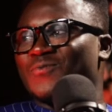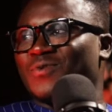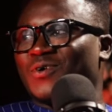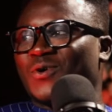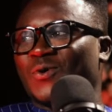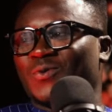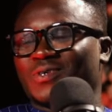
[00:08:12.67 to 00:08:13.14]

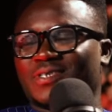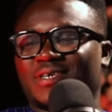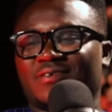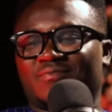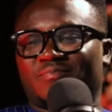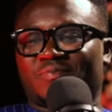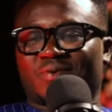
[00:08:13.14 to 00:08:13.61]
We always
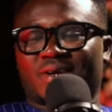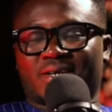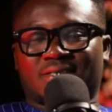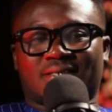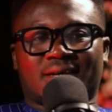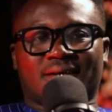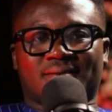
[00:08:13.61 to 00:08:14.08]
give
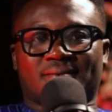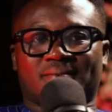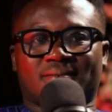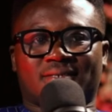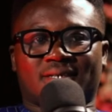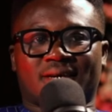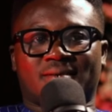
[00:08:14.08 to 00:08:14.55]
praise at
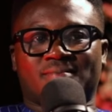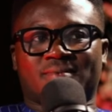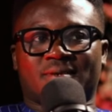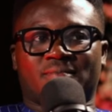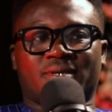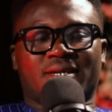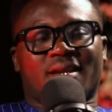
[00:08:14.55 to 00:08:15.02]
all times.
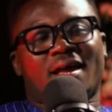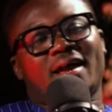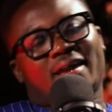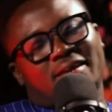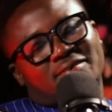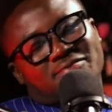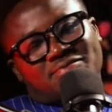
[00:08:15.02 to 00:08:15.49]
I mean,
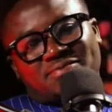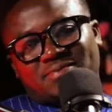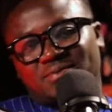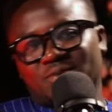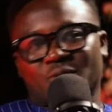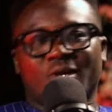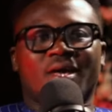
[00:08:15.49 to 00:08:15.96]
life,
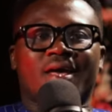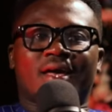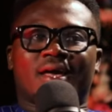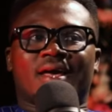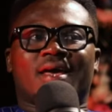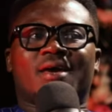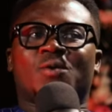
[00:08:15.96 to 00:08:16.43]

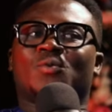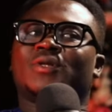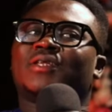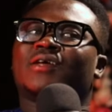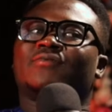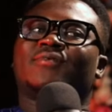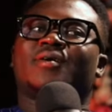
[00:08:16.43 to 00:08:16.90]
it will
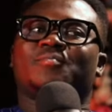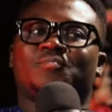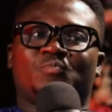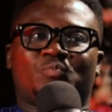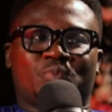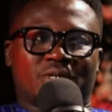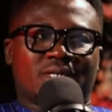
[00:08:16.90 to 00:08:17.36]
never
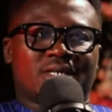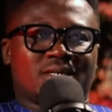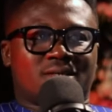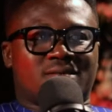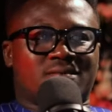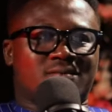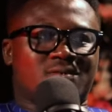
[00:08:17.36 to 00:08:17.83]

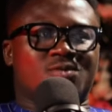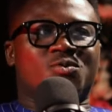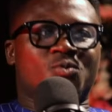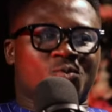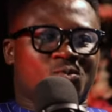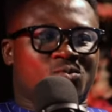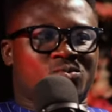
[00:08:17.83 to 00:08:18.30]
be, you
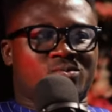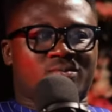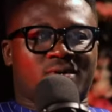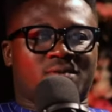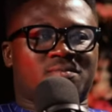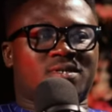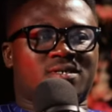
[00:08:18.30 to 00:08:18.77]
know,
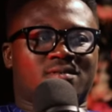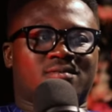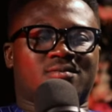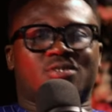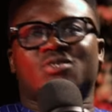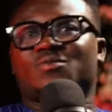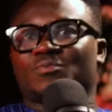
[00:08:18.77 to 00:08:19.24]
I
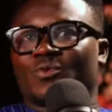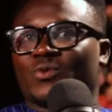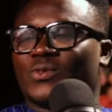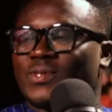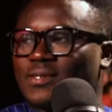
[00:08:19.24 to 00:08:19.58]
mean, smooth.